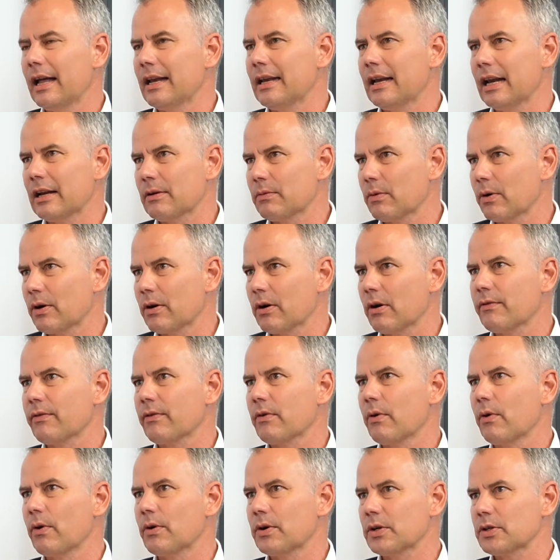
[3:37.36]
network, of
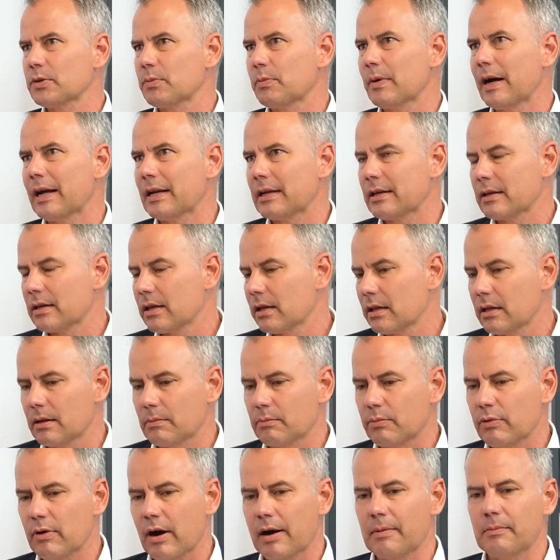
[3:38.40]
course, but the
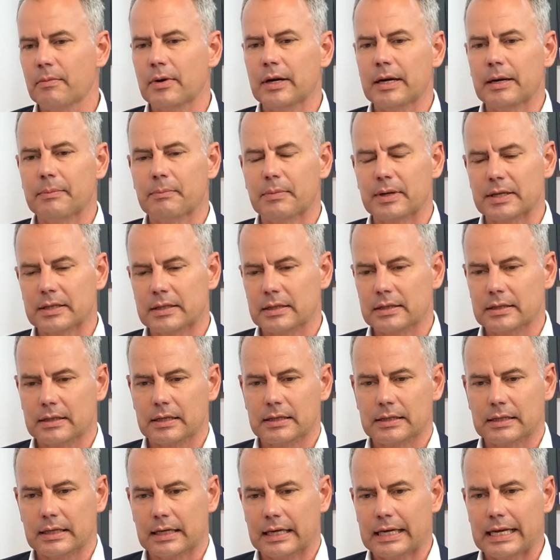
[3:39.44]
primary business
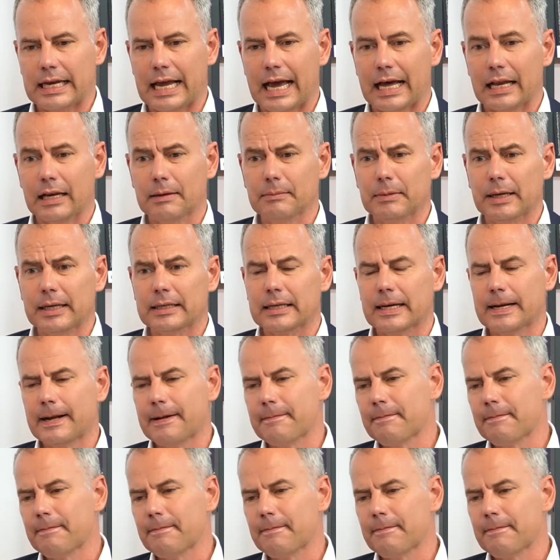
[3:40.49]
is a key element.